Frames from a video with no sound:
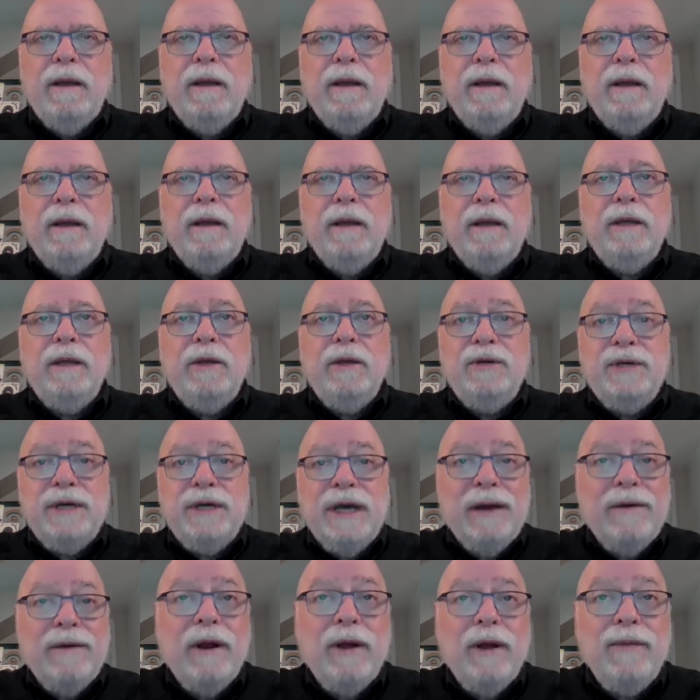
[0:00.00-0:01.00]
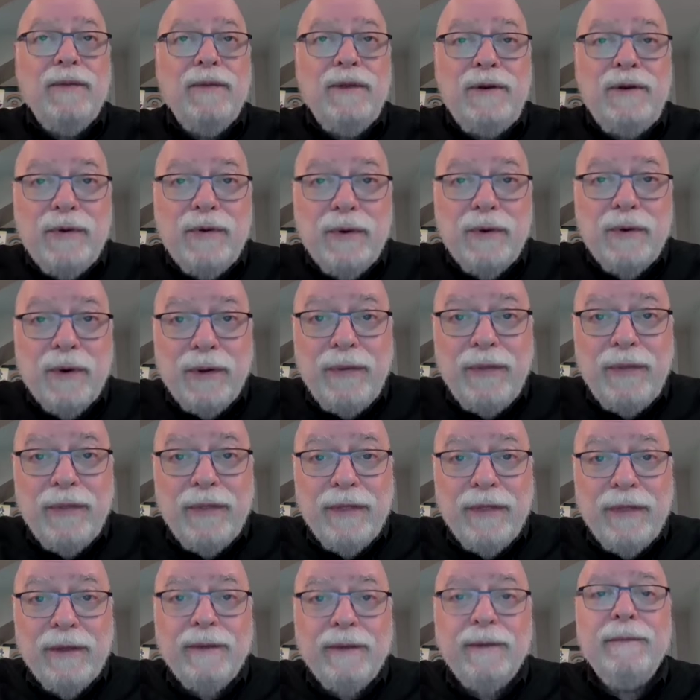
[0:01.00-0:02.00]
You shall know the
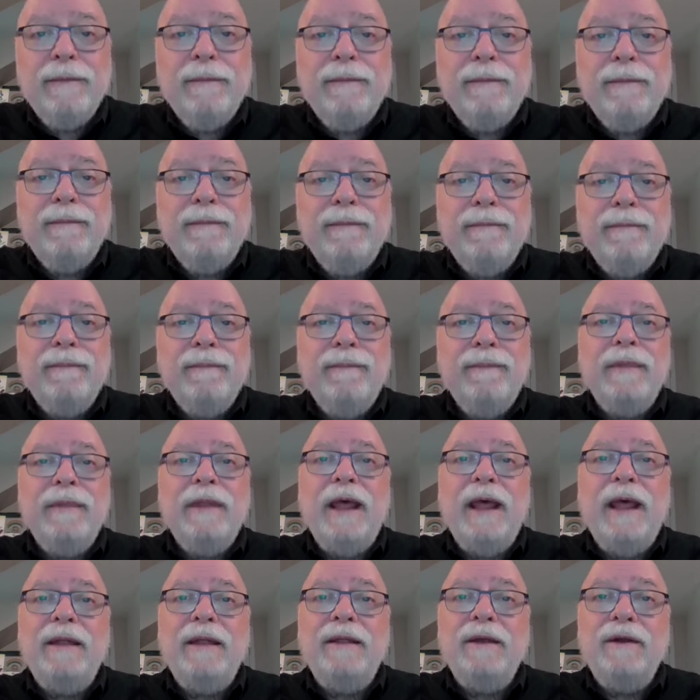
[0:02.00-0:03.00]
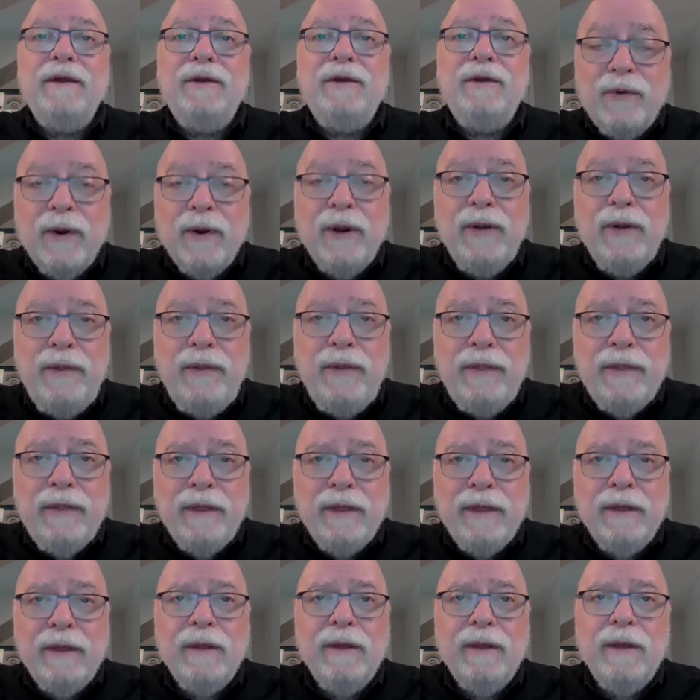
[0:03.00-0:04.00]
truth, and the truth
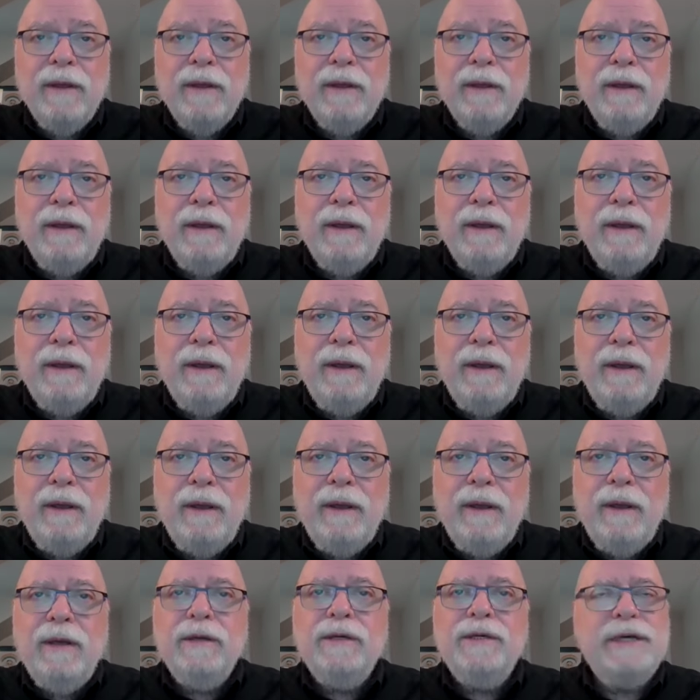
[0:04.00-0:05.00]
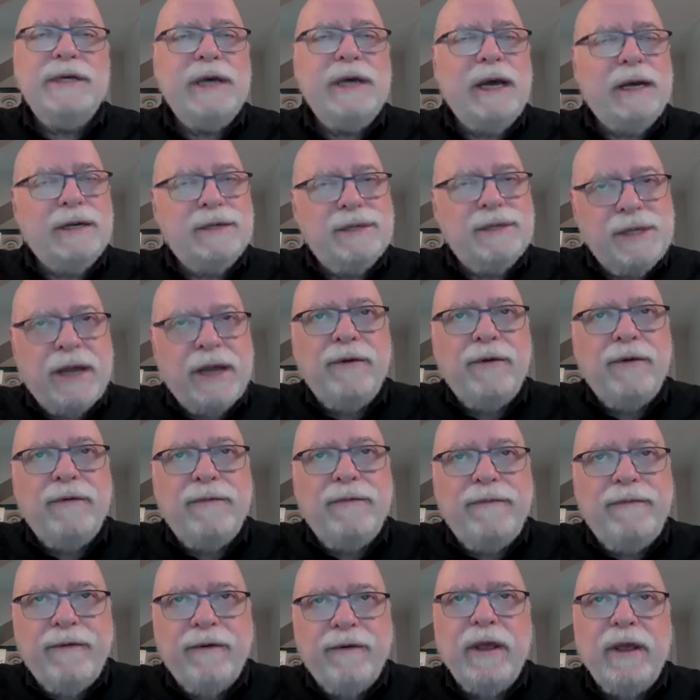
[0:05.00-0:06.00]
shall set you
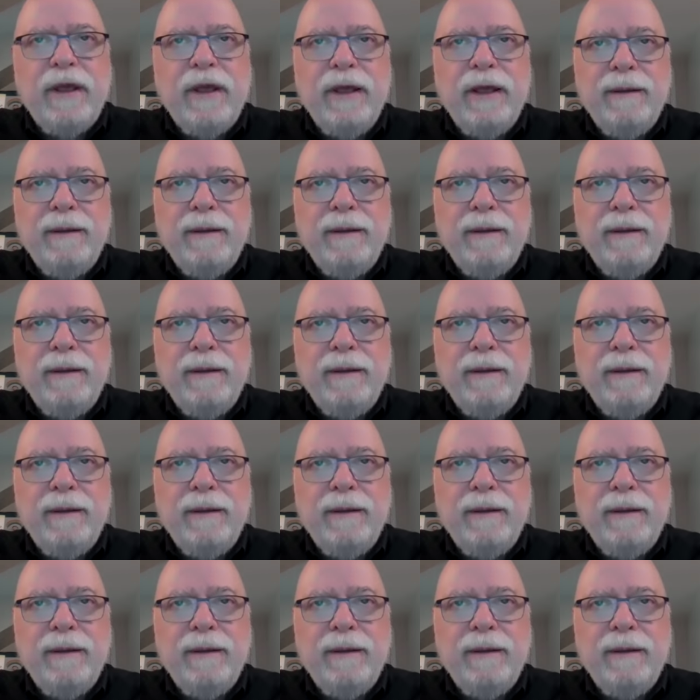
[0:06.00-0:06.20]
free.